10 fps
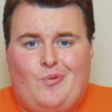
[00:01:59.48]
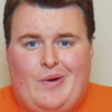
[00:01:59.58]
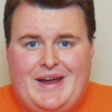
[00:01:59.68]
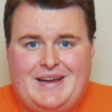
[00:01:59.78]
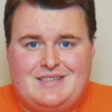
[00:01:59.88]

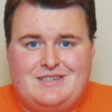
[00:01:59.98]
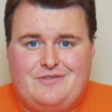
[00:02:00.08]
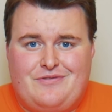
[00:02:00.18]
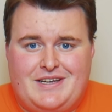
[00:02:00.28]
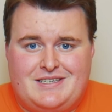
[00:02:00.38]
way to
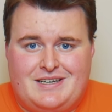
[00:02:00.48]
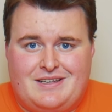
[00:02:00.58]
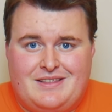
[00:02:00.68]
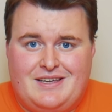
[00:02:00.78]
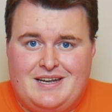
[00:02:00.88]
defeating
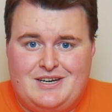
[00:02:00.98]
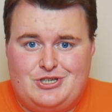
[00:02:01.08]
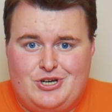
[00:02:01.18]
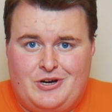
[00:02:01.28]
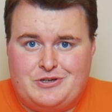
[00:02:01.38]
the killer
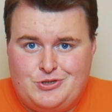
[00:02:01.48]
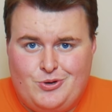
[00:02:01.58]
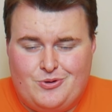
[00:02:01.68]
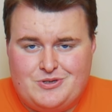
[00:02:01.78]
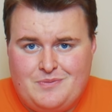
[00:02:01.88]
shark
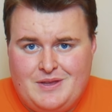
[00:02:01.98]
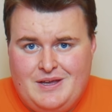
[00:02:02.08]
Jaws.